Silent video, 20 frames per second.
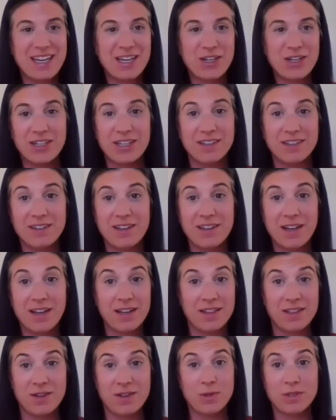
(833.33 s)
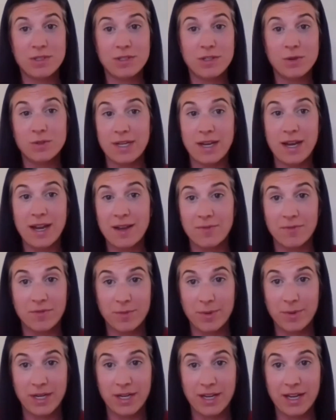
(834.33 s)
because there was no time
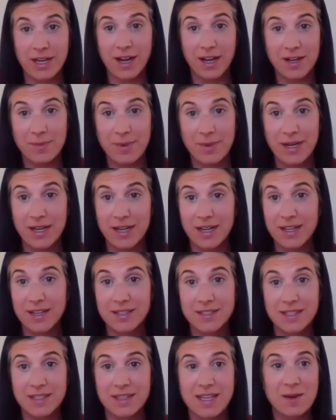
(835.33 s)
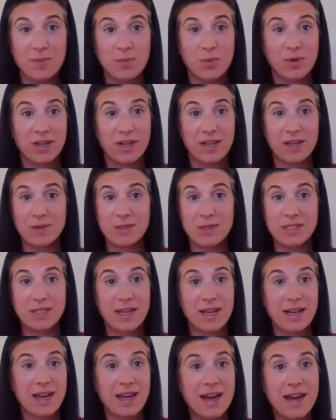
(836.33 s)
for me to get onto my knees at that point. I was
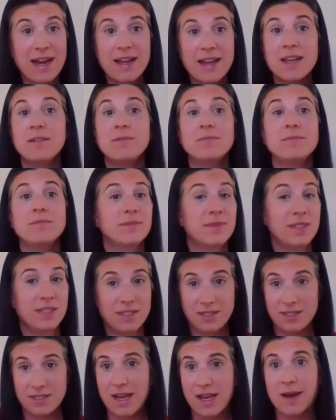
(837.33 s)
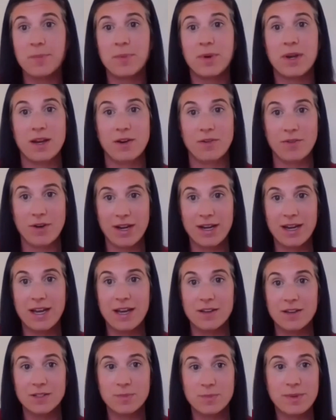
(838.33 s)
like, this is happening right
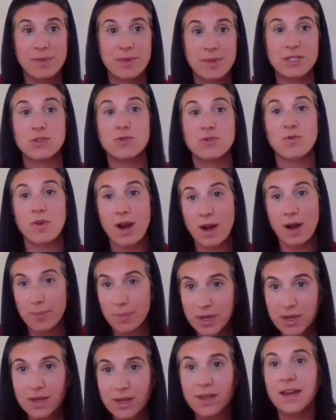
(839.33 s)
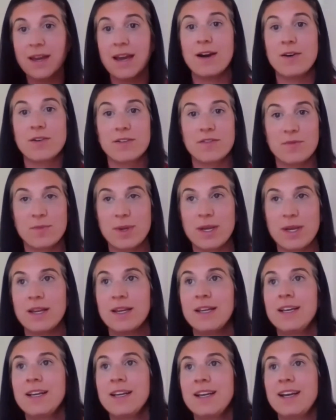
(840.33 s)
now. This baby is dropping out of me.